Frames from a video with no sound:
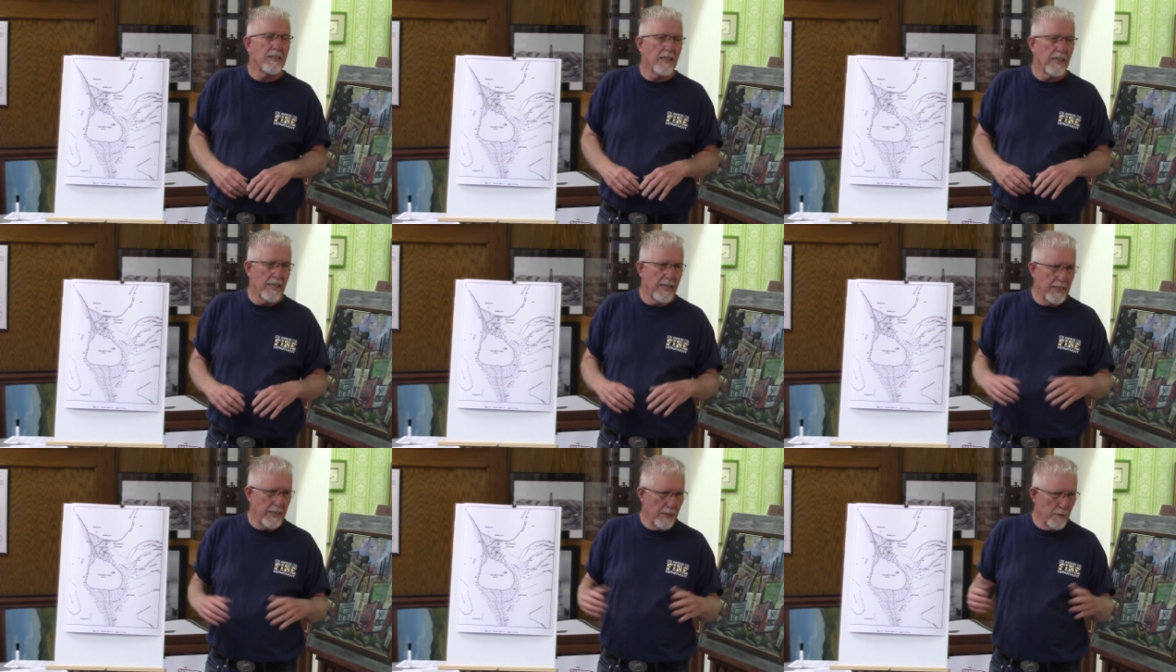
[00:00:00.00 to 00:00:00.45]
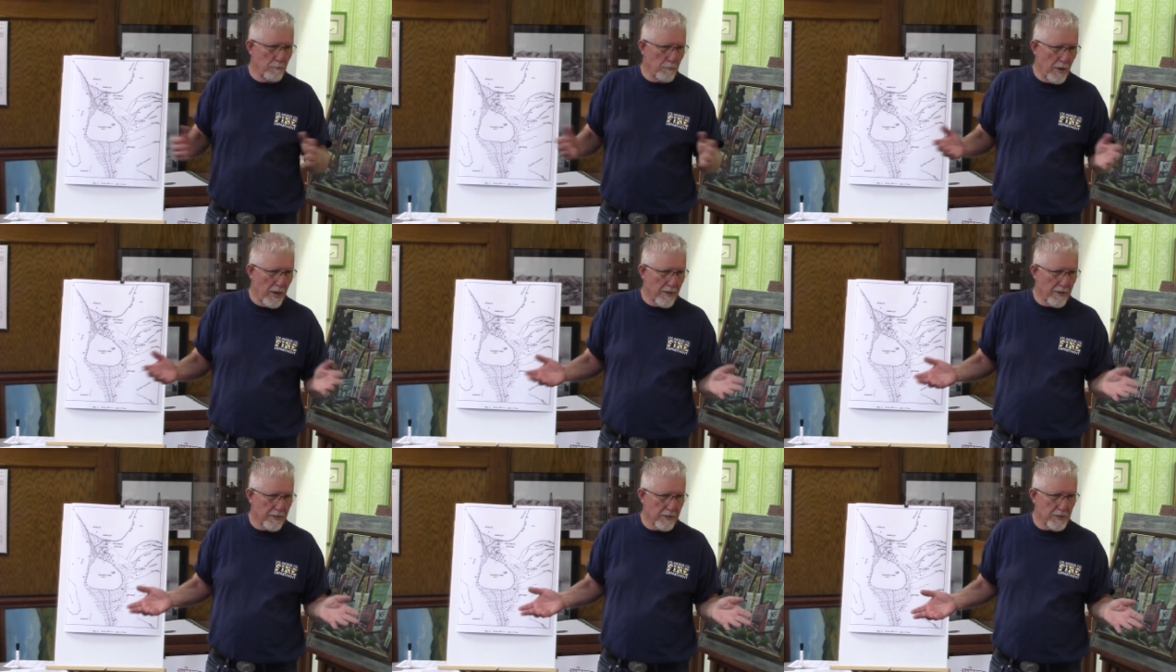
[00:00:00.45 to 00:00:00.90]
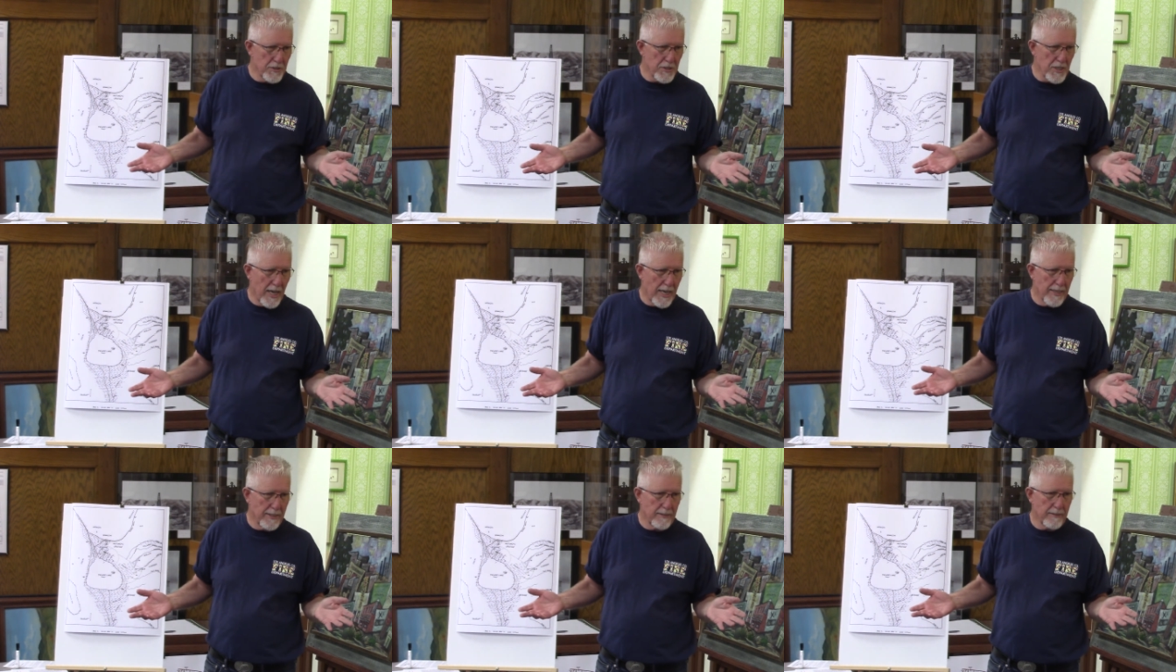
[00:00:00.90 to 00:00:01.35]
Indian burial
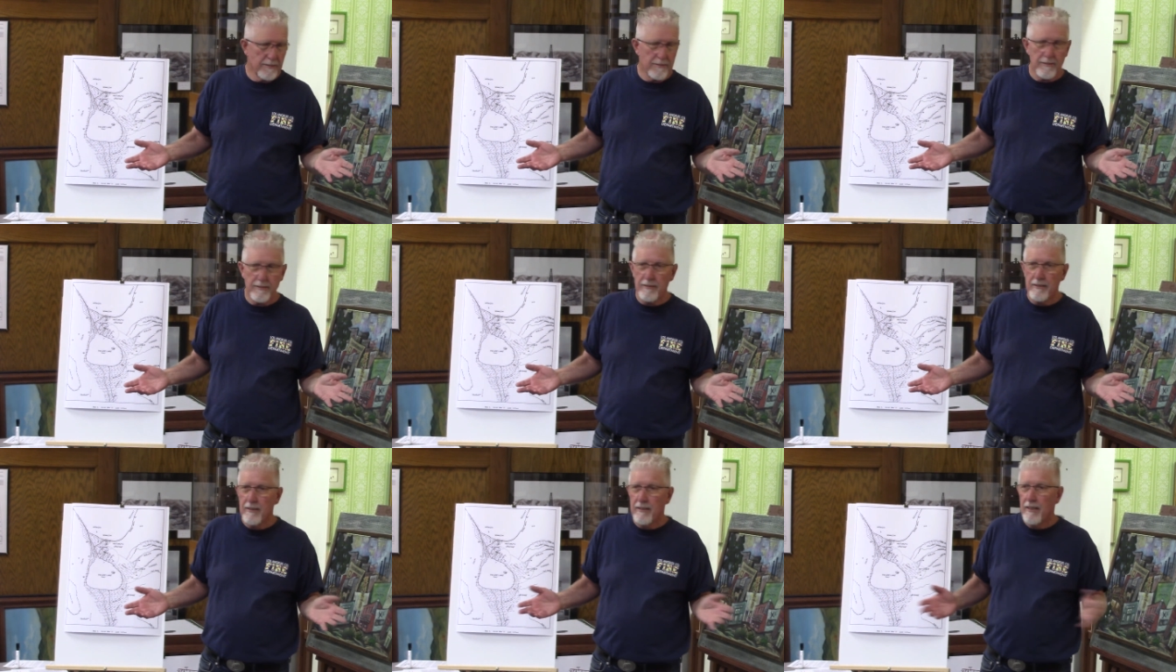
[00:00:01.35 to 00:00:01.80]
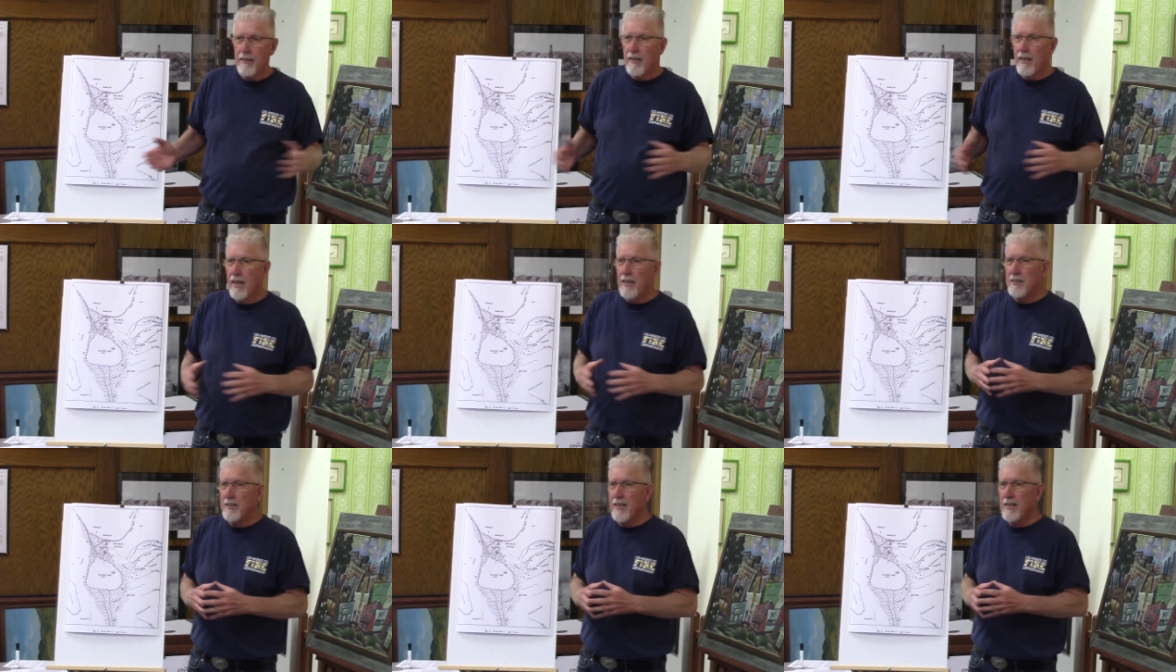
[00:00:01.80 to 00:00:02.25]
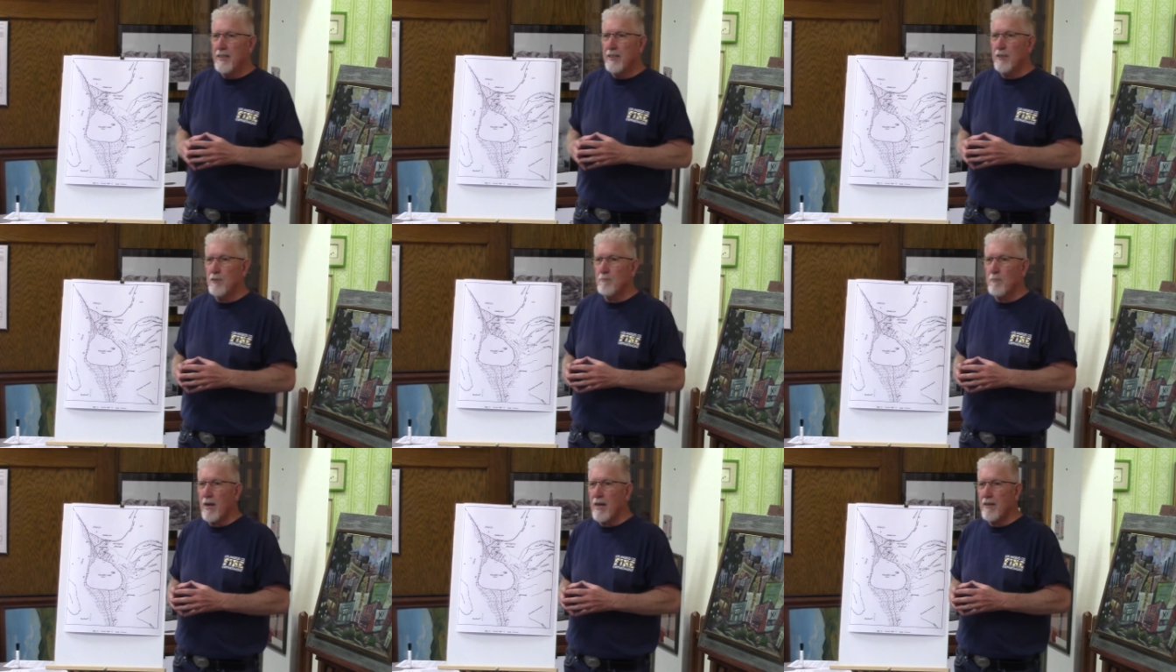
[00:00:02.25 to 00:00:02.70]
site. And the
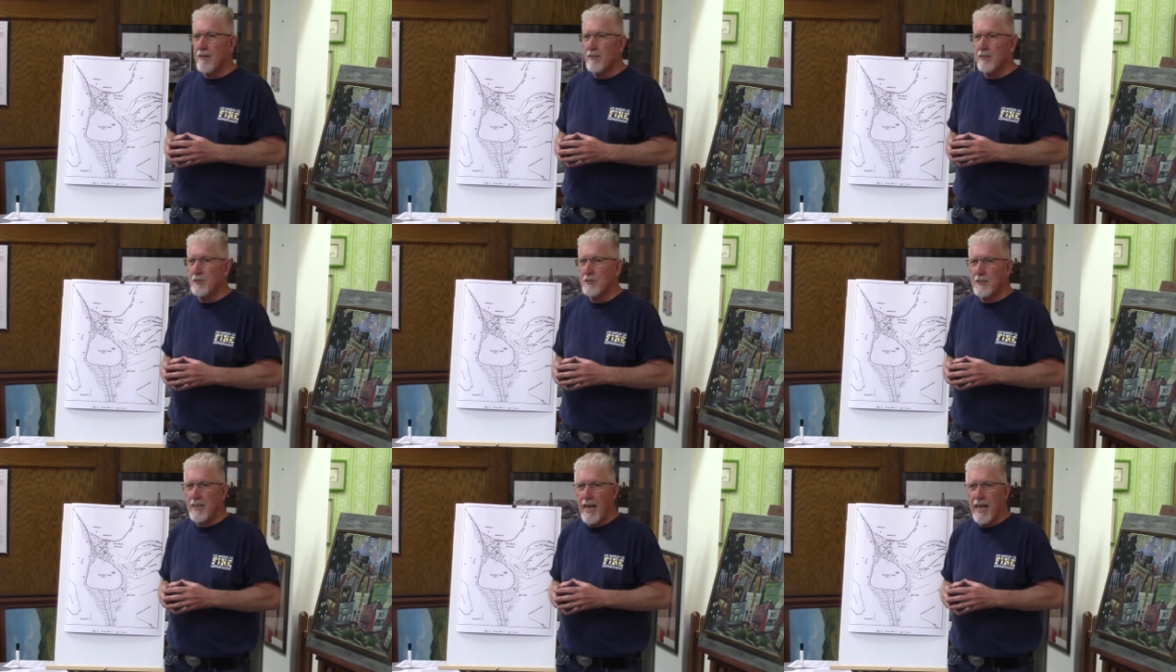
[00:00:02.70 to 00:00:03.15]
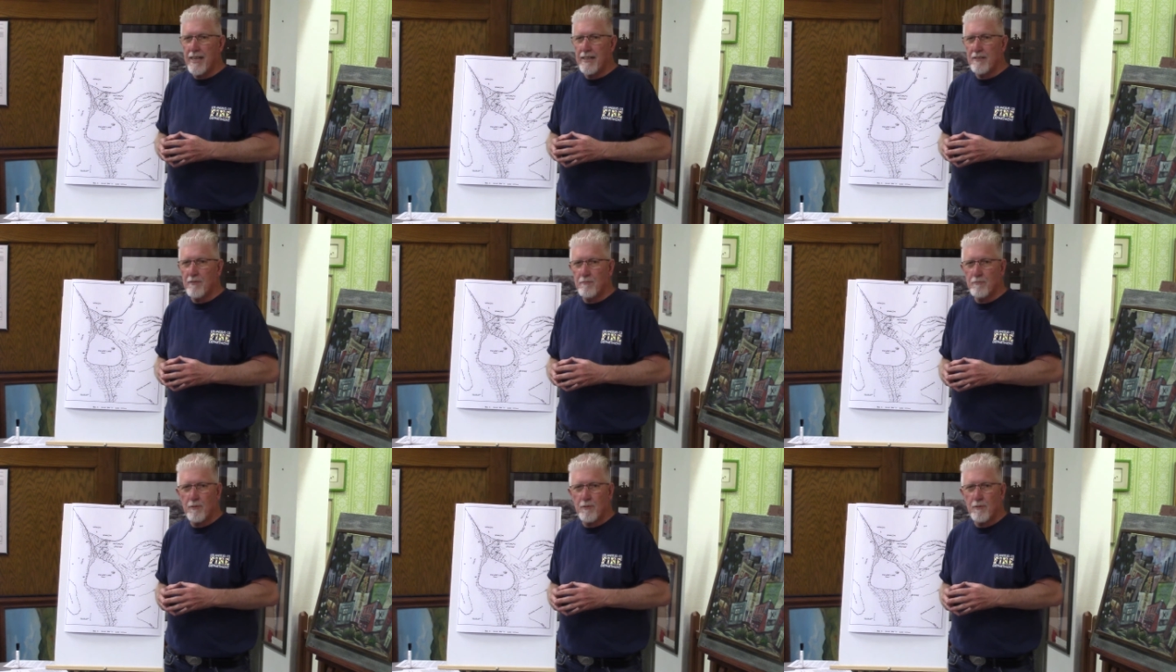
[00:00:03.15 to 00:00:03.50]
Indian burial site,